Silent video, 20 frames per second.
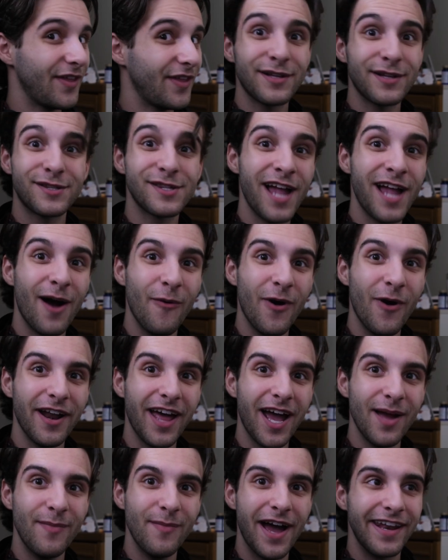that's not what
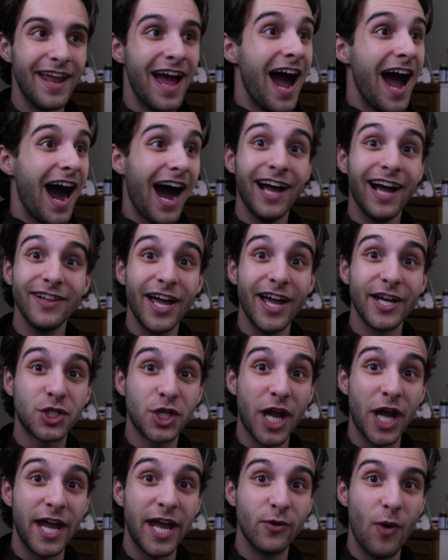I meant. I like
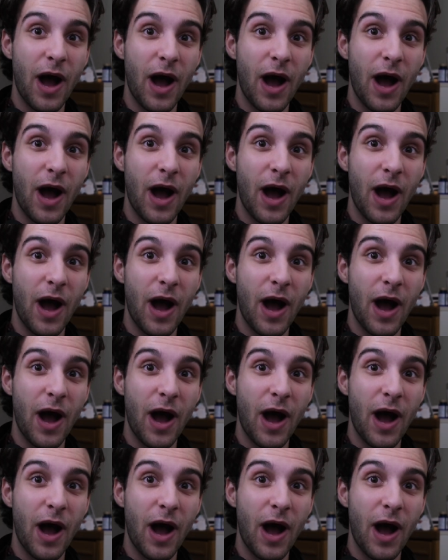chain